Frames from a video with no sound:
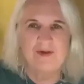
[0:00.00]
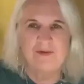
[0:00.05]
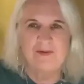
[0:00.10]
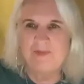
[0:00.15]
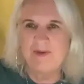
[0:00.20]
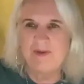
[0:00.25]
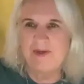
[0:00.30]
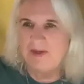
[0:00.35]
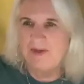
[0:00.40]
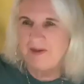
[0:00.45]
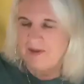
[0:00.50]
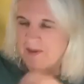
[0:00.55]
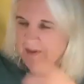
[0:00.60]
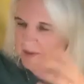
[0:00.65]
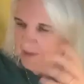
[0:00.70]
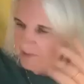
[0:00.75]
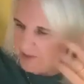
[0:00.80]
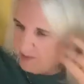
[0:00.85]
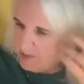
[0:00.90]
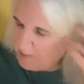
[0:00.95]
like my
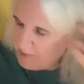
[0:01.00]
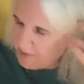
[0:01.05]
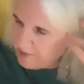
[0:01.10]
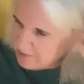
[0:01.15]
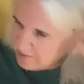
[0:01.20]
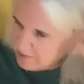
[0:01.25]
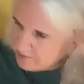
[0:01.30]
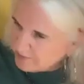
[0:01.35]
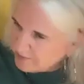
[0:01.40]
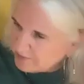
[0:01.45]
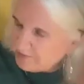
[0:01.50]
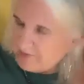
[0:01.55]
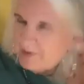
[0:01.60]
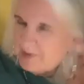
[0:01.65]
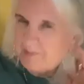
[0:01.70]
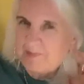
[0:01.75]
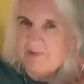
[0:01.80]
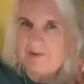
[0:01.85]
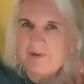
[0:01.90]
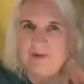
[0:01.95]
grandparents, for
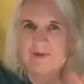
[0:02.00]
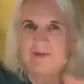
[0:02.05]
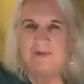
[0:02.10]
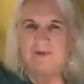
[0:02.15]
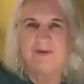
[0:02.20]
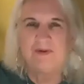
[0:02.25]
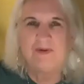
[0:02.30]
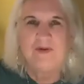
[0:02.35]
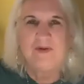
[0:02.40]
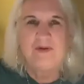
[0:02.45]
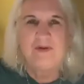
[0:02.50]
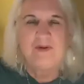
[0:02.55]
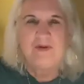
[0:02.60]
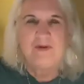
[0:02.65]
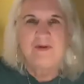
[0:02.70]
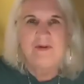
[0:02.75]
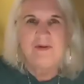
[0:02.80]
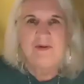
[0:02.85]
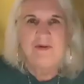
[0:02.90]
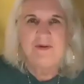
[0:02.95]
example, who
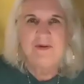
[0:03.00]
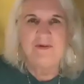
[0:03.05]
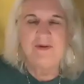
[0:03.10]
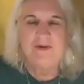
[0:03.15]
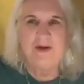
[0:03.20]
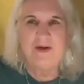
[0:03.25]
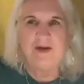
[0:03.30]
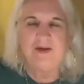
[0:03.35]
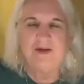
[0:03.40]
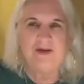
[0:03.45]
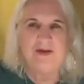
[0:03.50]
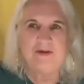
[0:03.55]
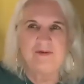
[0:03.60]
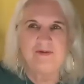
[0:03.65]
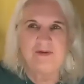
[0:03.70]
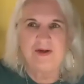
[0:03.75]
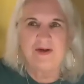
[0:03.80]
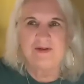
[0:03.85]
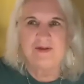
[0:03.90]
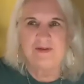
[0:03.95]
they're not
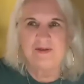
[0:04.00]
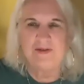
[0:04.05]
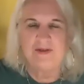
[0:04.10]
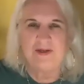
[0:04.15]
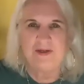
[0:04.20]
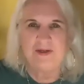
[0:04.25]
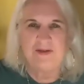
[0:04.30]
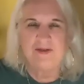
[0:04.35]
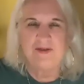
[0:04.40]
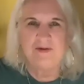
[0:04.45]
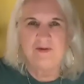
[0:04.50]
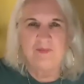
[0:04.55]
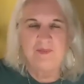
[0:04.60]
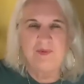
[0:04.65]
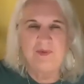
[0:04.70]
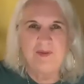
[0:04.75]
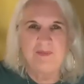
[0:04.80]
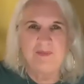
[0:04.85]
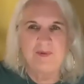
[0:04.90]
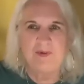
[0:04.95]
exactly like these
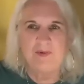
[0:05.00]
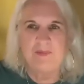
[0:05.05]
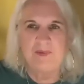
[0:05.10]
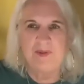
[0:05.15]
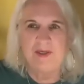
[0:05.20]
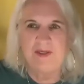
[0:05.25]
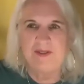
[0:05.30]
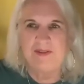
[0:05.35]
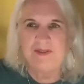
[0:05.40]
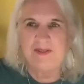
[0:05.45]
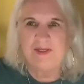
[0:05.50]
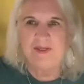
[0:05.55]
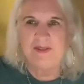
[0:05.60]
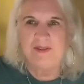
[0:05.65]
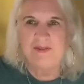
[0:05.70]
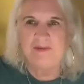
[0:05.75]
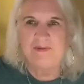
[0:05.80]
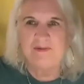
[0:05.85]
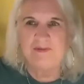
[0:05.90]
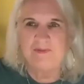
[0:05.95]
people, but they
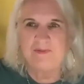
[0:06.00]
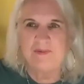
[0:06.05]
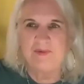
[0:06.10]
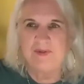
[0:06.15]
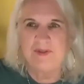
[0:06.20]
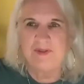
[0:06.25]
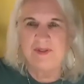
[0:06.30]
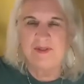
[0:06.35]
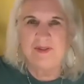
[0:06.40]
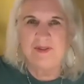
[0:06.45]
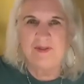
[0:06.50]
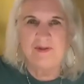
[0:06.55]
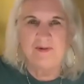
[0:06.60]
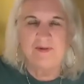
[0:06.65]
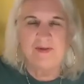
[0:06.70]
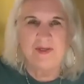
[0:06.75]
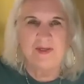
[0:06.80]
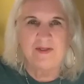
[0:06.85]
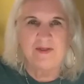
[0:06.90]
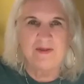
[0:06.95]

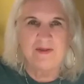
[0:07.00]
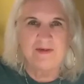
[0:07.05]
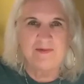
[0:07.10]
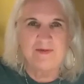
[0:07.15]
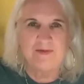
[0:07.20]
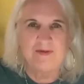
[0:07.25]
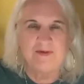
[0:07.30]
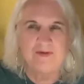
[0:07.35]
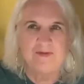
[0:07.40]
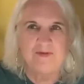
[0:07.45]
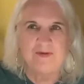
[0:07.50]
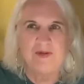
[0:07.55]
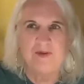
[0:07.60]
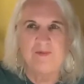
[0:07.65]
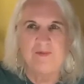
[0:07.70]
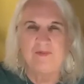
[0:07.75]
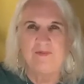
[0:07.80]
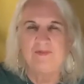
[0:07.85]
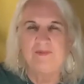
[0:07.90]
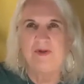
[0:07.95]
lived in the
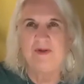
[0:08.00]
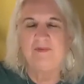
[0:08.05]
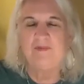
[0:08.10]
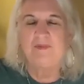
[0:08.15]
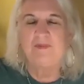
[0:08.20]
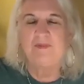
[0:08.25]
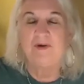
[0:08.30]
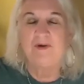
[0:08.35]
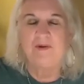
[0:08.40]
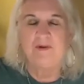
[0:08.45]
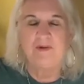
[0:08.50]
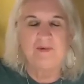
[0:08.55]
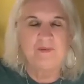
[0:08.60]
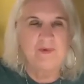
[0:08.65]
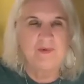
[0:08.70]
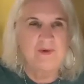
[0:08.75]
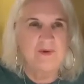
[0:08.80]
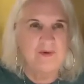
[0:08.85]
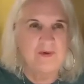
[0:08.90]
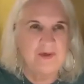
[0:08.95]
same part of the
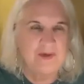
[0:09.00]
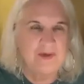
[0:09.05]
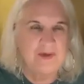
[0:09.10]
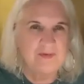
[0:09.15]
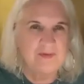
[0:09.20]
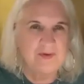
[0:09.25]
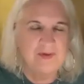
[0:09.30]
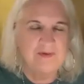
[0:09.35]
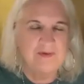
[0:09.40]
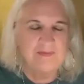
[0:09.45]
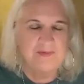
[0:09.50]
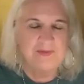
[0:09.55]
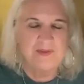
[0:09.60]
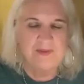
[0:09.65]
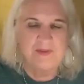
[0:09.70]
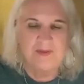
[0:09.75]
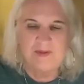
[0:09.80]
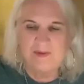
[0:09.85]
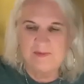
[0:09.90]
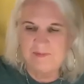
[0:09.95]
world outside of
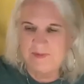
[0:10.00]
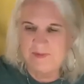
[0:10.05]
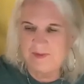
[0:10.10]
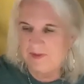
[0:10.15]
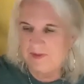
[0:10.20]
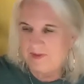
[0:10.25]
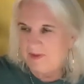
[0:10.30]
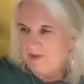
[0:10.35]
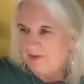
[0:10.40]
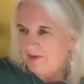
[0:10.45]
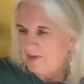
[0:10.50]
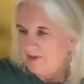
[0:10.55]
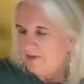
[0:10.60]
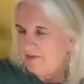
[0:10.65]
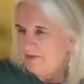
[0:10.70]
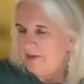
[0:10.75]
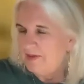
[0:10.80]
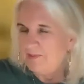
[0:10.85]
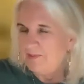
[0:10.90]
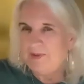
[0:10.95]
Philadelphia.
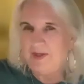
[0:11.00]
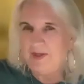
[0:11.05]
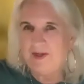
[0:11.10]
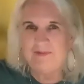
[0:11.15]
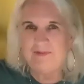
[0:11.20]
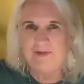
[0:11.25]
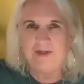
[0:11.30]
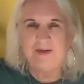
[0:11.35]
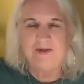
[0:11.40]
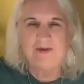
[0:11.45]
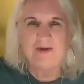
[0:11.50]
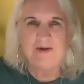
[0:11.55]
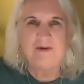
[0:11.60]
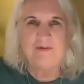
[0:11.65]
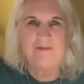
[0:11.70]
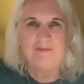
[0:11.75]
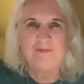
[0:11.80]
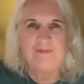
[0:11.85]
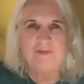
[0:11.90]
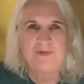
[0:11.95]
They would have like
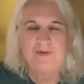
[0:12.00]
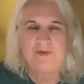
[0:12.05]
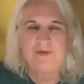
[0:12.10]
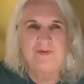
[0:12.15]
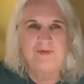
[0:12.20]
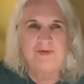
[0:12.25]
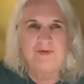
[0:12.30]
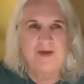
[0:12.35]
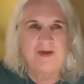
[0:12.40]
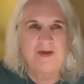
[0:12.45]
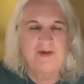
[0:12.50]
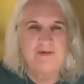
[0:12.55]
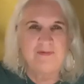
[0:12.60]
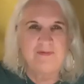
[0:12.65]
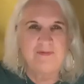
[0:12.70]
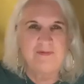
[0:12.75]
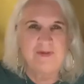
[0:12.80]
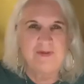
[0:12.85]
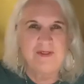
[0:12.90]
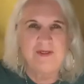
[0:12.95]
a full set
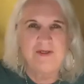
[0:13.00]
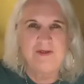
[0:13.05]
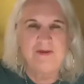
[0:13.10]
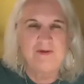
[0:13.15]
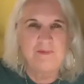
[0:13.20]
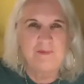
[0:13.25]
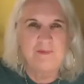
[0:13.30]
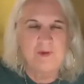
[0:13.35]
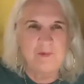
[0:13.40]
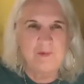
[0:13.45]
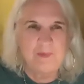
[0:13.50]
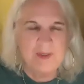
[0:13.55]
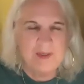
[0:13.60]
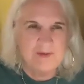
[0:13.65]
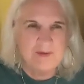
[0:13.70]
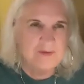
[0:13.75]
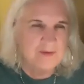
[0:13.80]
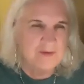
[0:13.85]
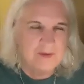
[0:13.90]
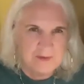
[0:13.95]
of Guy de
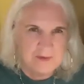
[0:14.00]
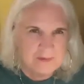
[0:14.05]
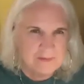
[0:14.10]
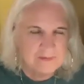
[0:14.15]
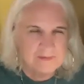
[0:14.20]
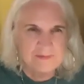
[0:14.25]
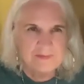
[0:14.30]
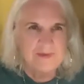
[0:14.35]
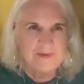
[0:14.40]
Maupassant